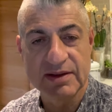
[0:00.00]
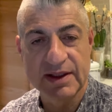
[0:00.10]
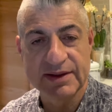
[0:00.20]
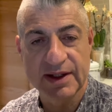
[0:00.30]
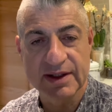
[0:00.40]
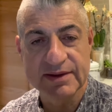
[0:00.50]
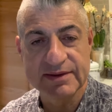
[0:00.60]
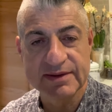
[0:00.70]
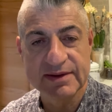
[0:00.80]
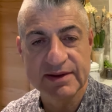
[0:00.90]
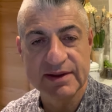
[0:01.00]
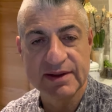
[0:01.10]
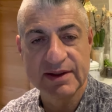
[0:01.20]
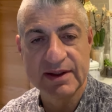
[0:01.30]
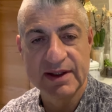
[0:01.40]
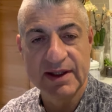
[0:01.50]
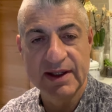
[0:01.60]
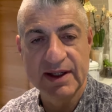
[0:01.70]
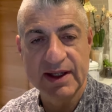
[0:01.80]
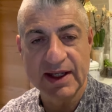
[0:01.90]
in the hearts.
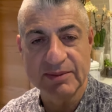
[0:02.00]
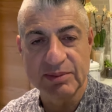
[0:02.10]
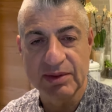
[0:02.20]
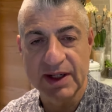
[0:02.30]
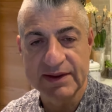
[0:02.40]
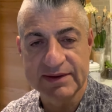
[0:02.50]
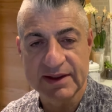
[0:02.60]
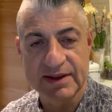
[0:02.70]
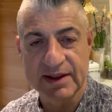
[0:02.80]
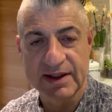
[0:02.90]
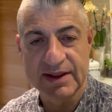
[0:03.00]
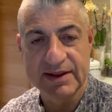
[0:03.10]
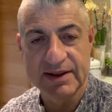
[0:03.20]
Embrace it, God.